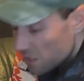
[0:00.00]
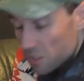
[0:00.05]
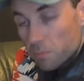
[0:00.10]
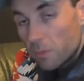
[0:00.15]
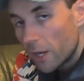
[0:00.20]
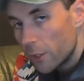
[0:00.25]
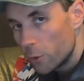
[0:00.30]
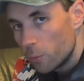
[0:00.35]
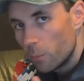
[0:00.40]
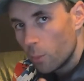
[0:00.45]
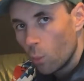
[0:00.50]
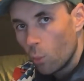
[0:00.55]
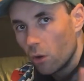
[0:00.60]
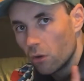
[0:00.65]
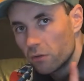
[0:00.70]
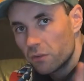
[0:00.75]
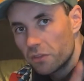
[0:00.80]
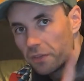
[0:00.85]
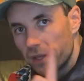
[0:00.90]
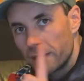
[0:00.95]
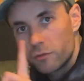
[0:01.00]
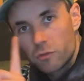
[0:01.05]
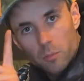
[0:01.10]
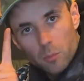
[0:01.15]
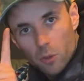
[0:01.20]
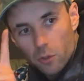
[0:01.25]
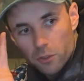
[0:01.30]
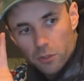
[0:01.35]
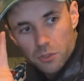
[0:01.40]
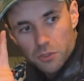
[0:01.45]
is my number one thing from
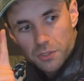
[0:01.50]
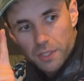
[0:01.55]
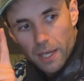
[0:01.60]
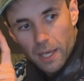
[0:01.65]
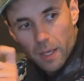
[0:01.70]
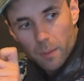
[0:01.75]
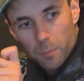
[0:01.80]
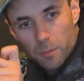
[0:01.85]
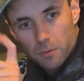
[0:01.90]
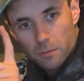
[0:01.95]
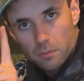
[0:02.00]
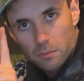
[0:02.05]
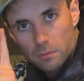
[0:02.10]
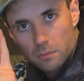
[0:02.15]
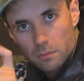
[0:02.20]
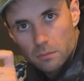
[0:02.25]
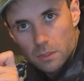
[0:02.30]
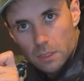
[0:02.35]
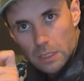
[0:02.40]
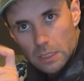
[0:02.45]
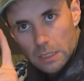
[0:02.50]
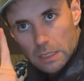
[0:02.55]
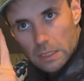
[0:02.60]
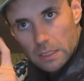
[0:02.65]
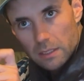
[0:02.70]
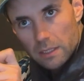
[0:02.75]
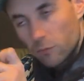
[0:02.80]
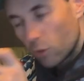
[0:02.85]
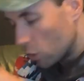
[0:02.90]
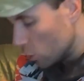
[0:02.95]
AUDIOSCAPE.
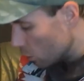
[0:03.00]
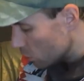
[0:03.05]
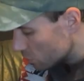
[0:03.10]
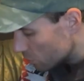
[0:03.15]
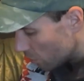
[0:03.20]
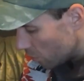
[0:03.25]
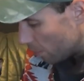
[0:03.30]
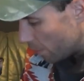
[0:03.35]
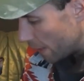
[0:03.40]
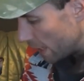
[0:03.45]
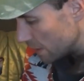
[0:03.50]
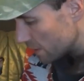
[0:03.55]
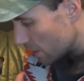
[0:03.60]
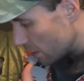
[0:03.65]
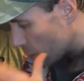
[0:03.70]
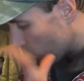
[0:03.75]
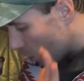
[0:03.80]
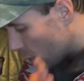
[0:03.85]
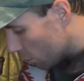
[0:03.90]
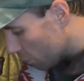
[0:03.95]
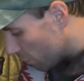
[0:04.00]
They've got loads of other bits and they're all